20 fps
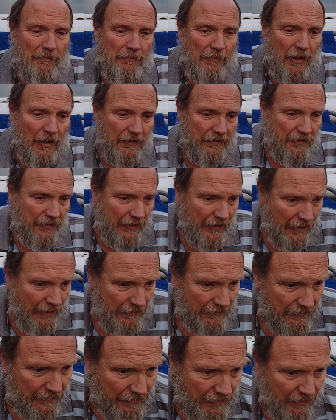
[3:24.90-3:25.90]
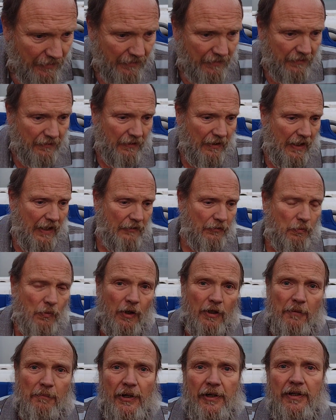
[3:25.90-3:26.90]
but uh, uh, I was
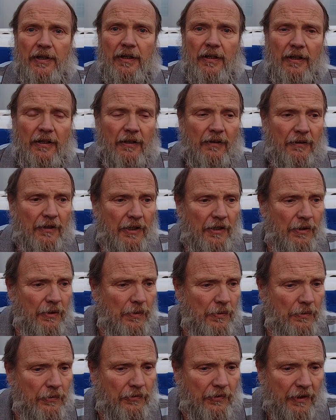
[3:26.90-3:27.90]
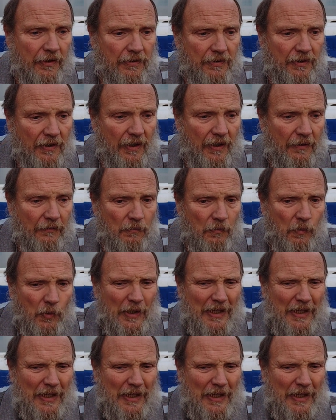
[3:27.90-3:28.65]
wanting to bring you a little news that uh,